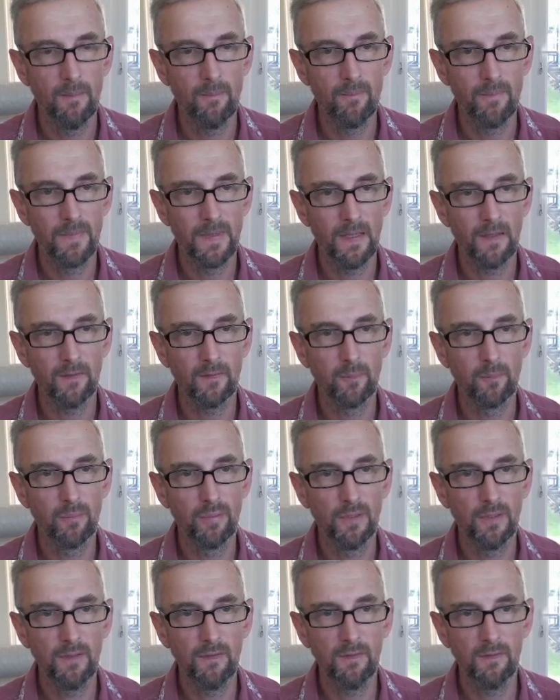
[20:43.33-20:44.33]
that's
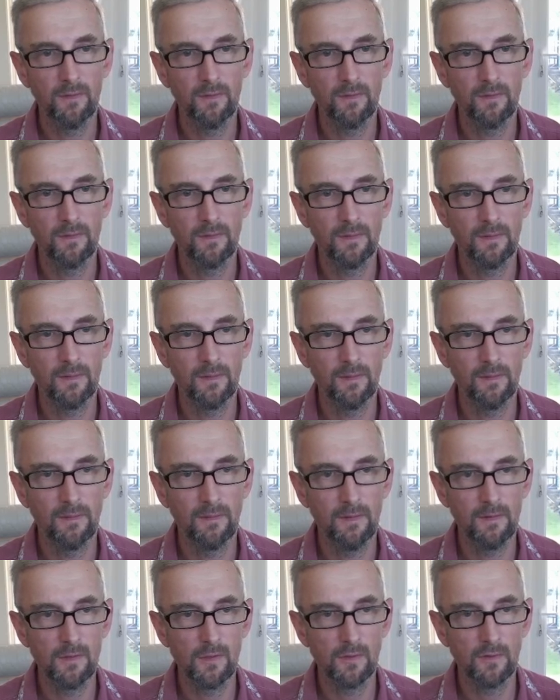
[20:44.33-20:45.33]
pretty.
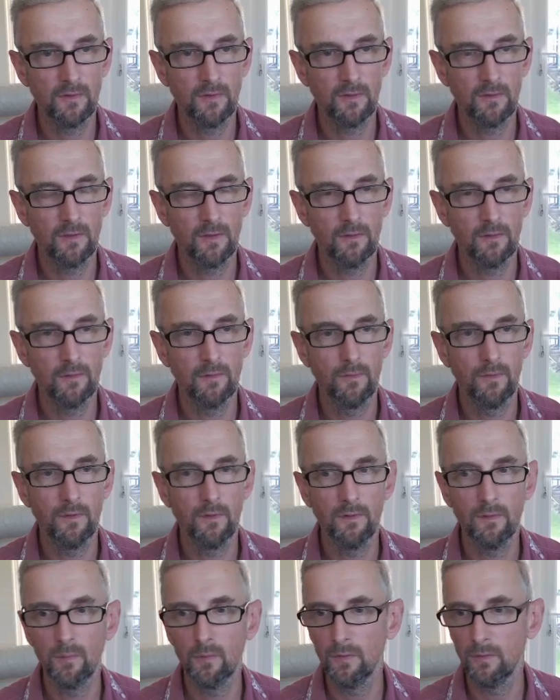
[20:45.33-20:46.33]
D-Shot 600 for
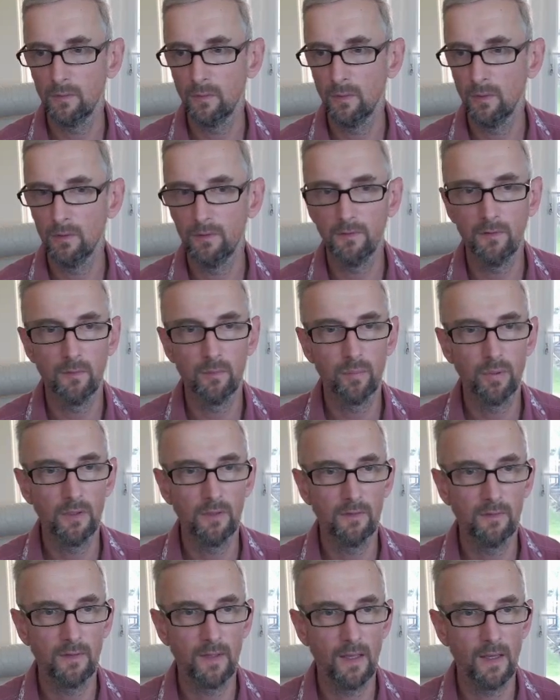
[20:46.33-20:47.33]
these small quads is pretty
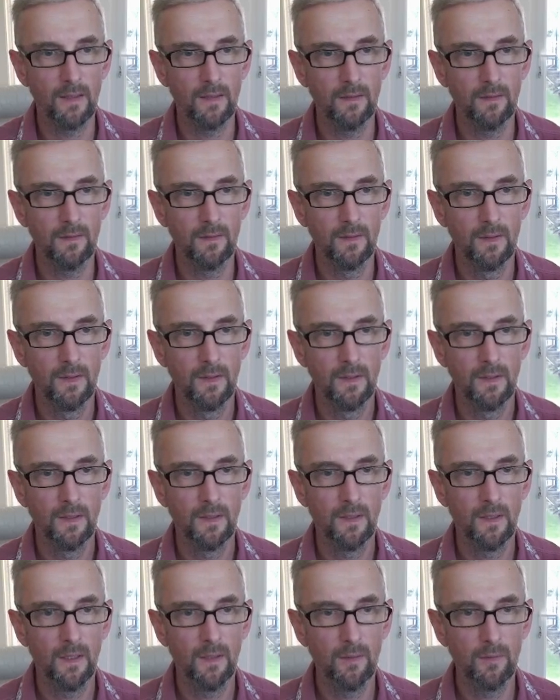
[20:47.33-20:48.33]
standard.
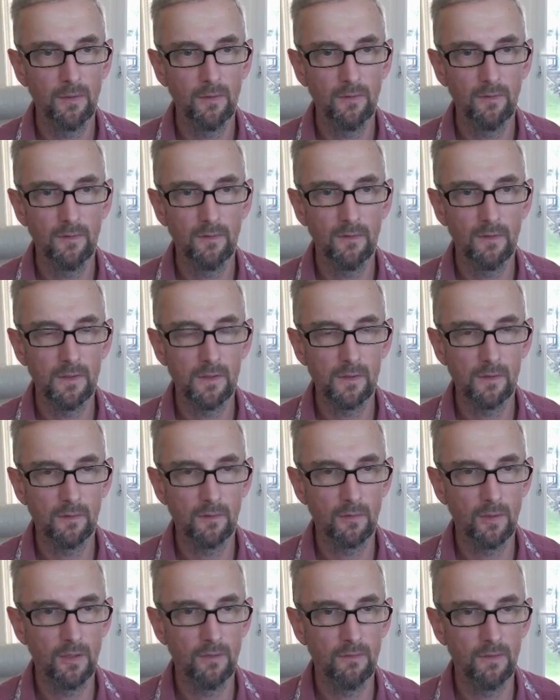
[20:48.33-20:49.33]
No one uses D-Shot
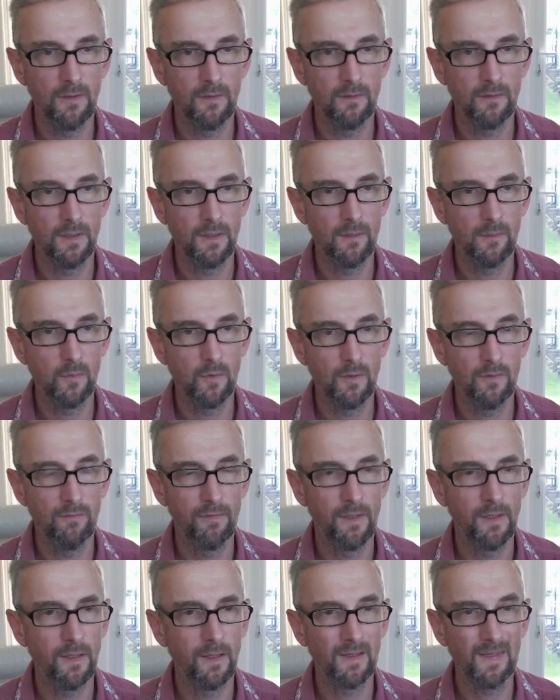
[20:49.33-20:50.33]
1200 anymore. In
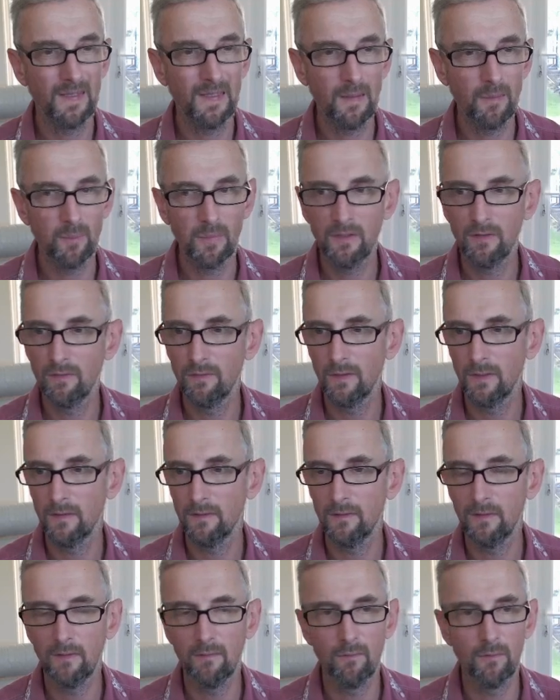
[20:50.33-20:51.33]
fact, I think Betaflies
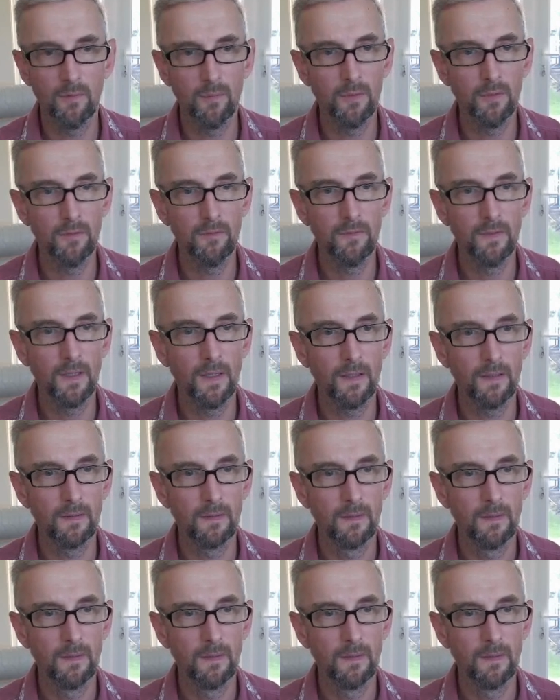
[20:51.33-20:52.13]
has even removed that.